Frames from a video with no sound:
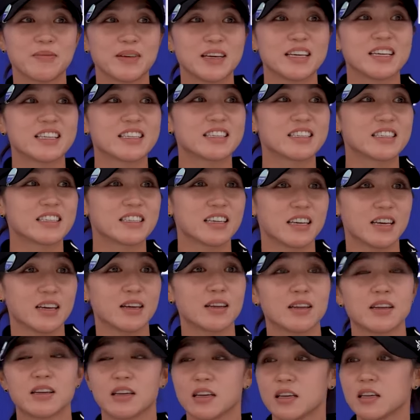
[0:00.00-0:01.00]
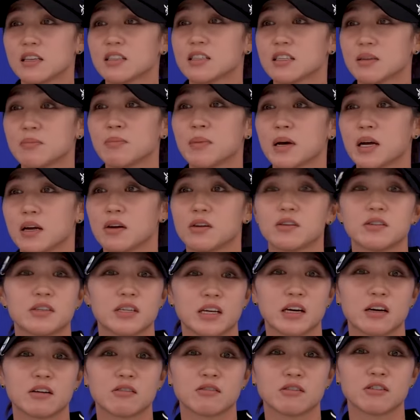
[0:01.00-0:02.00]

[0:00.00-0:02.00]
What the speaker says: It's in my hotel